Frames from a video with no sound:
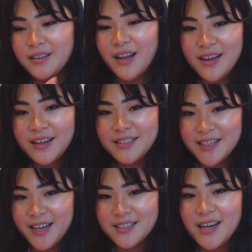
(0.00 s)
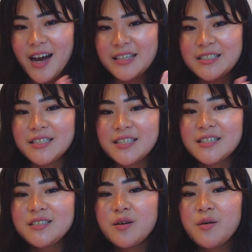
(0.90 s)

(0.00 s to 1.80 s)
like I said, I did